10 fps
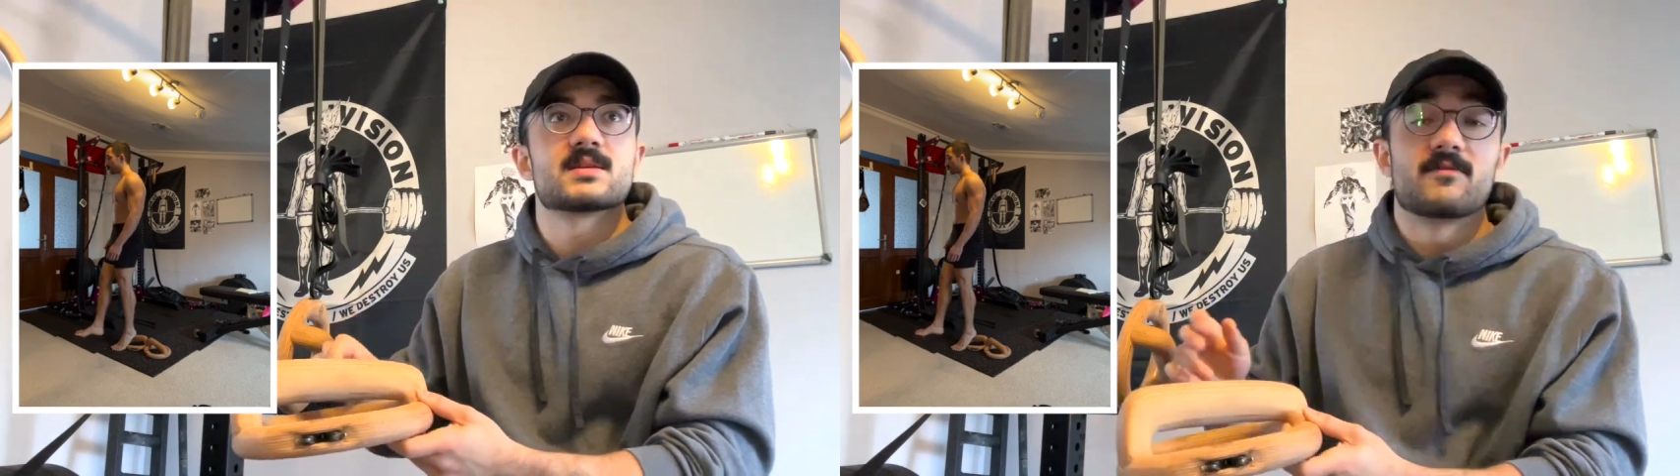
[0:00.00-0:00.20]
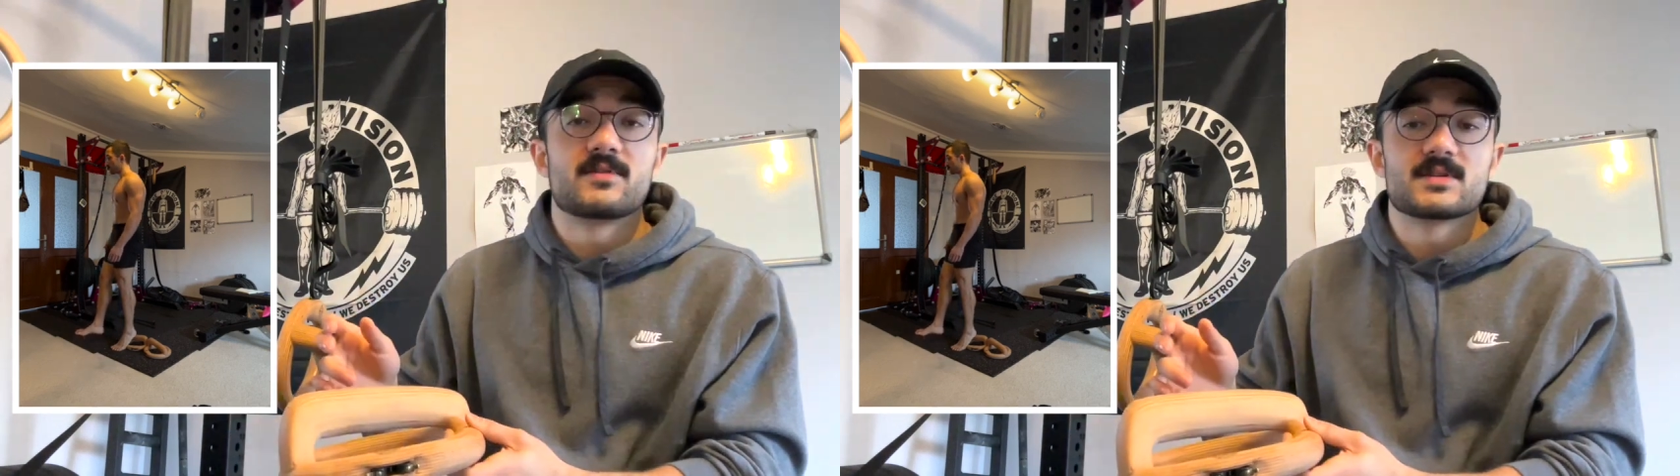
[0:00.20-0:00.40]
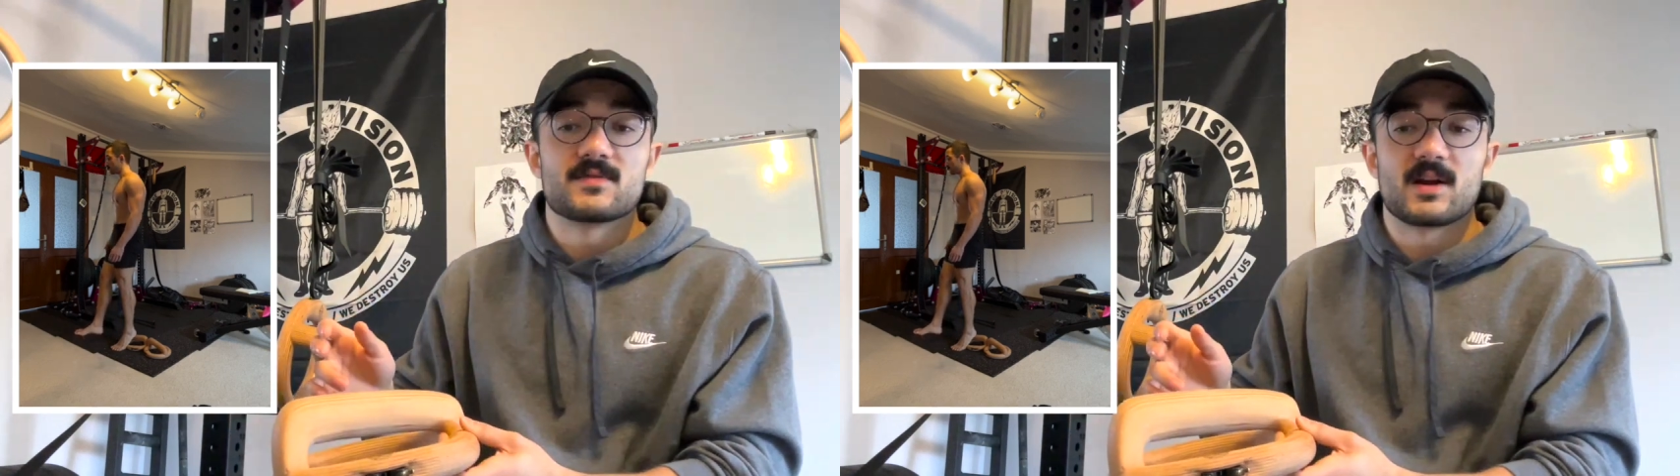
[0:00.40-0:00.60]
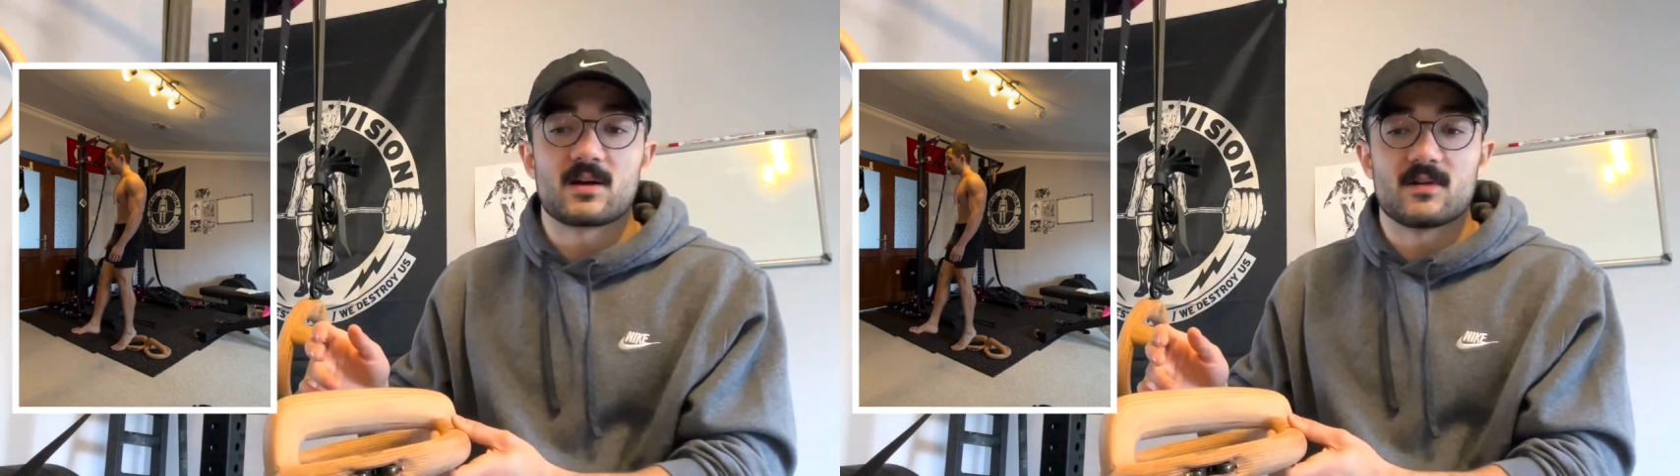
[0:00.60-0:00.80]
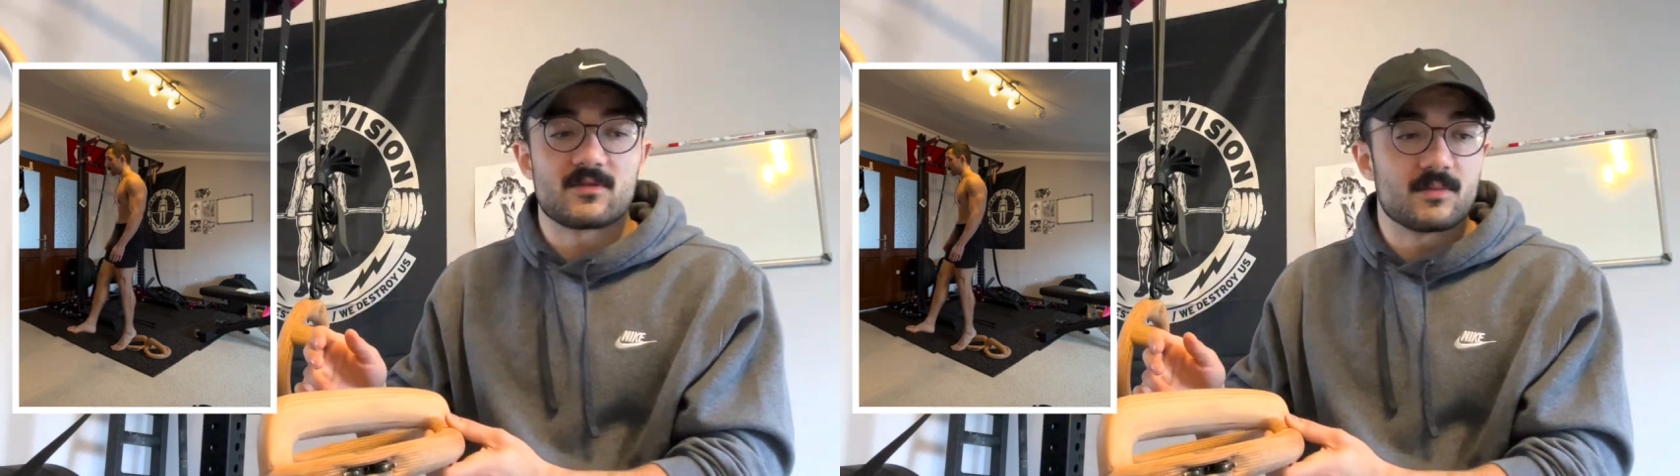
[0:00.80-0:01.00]
It feels very
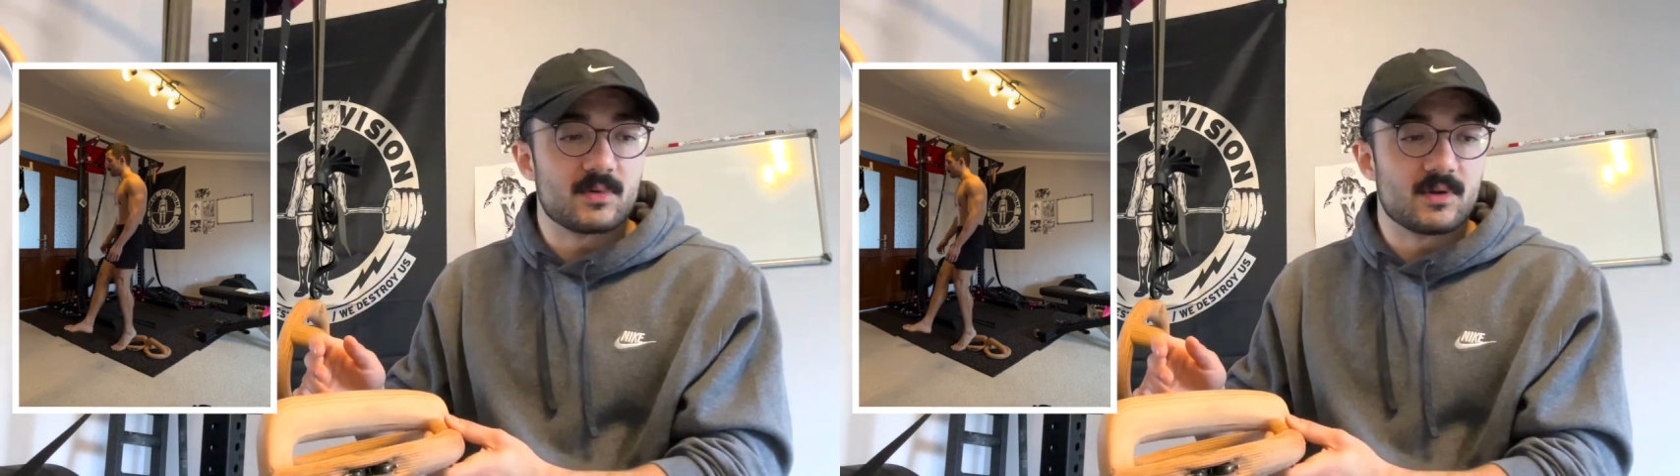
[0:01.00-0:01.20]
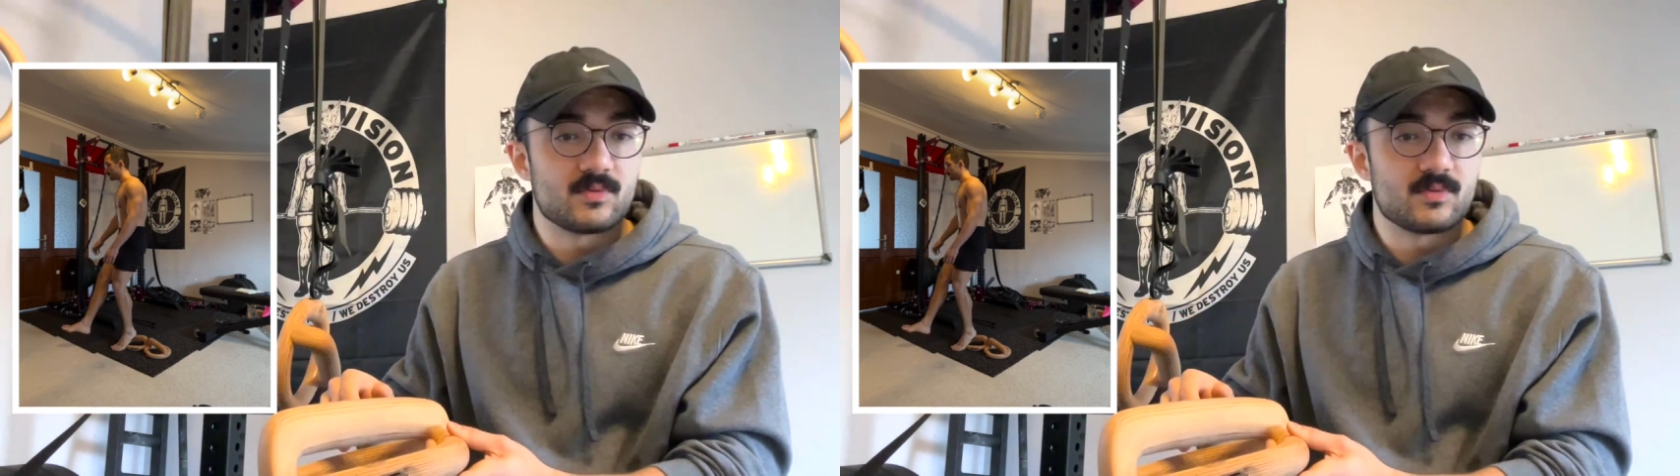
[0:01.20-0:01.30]
comfortable.